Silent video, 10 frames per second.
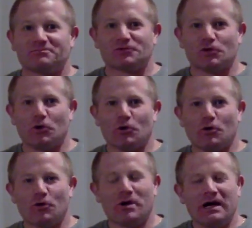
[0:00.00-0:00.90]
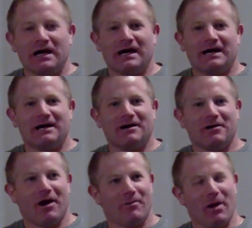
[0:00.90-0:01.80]
So
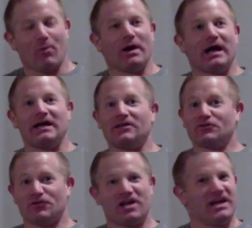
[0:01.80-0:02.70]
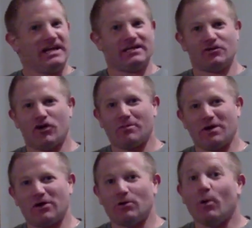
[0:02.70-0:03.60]
I'm at 193. I need to drop
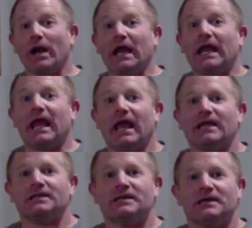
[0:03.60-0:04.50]
down to 188